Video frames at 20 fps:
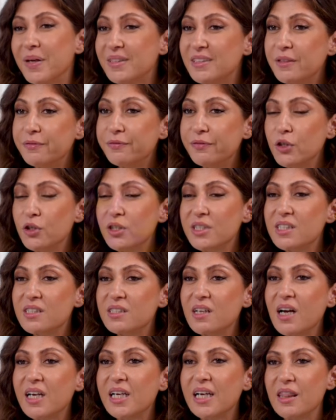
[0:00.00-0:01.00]
if you're
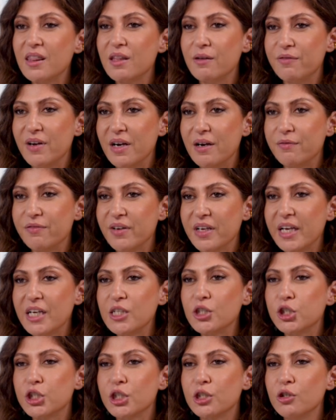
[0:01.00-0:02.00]
stuck in the
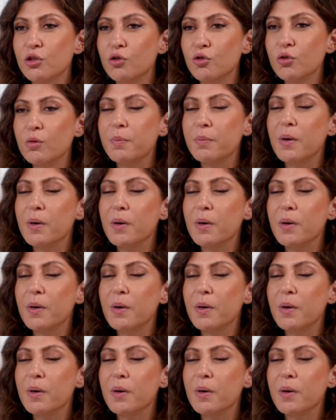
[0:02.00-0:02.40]
verification loop,